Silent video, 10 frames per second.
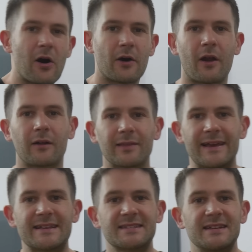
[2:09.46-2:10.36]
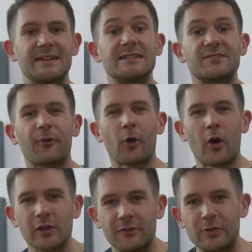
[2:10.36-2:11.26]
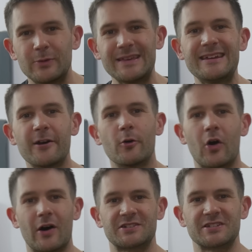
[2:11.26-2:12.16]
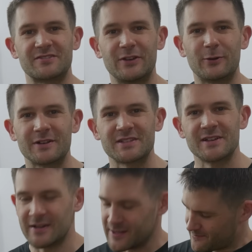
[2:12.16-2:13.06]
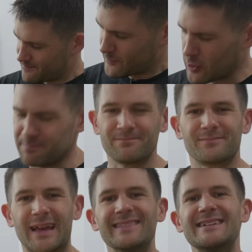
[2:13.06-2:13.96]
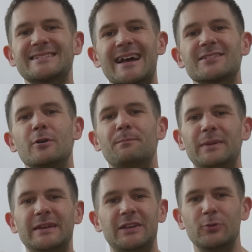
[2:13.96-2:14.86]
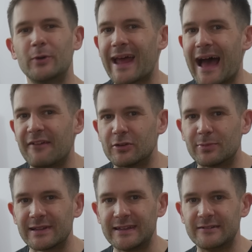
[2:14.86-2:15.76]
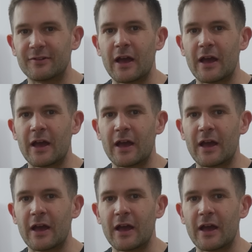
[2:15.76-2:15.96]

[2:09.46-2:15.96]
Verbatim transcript: on our list is for all of you eco-conscious viewers, or at least that's what Biqu would have you believe.